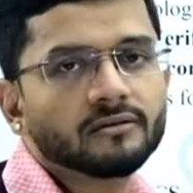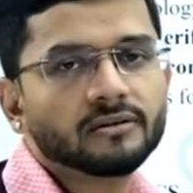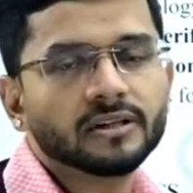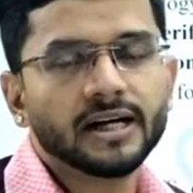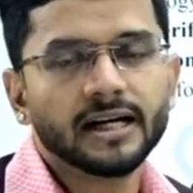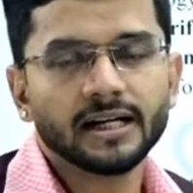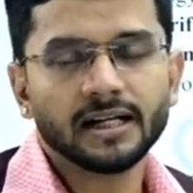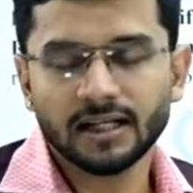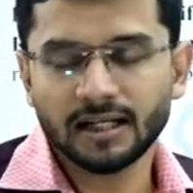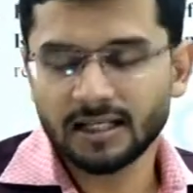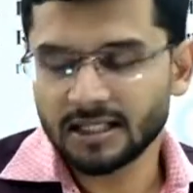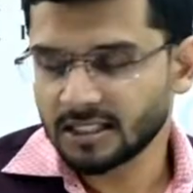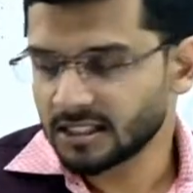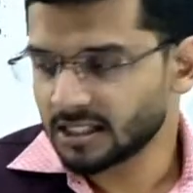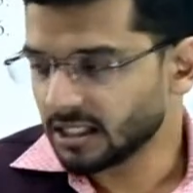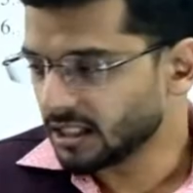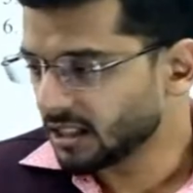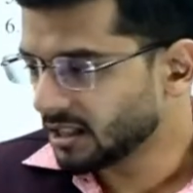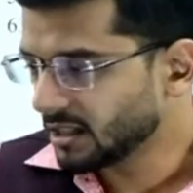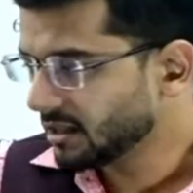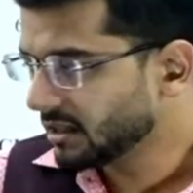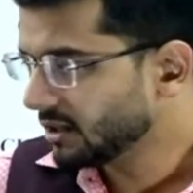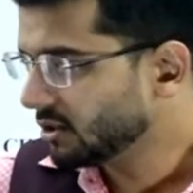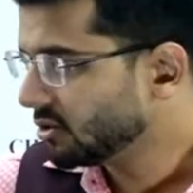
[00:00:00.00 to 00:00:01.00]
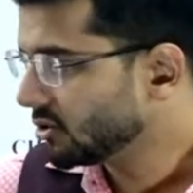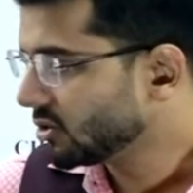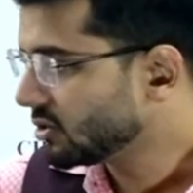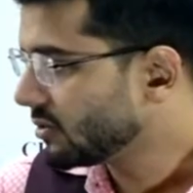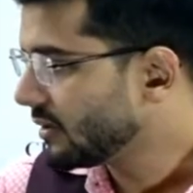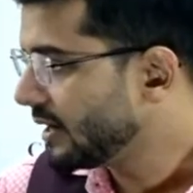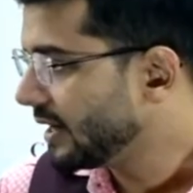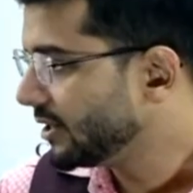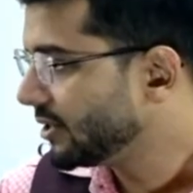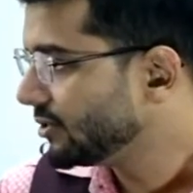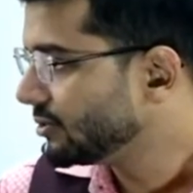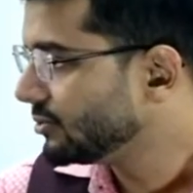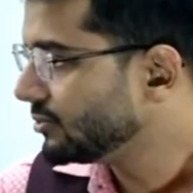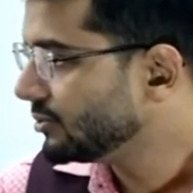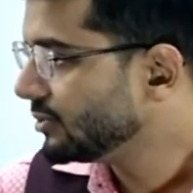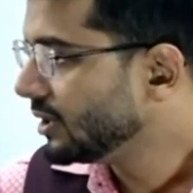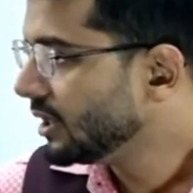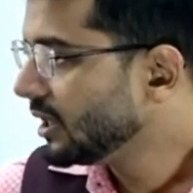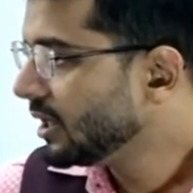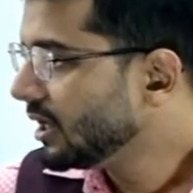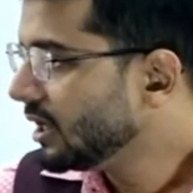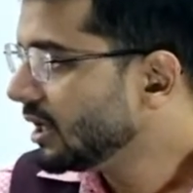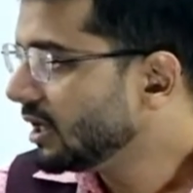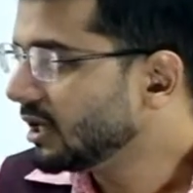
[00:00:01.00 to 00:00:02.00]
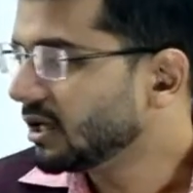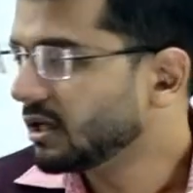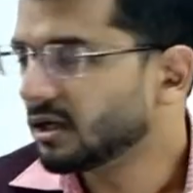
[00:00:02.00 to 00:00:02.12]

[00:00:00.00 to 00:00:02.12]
Whatever data is required to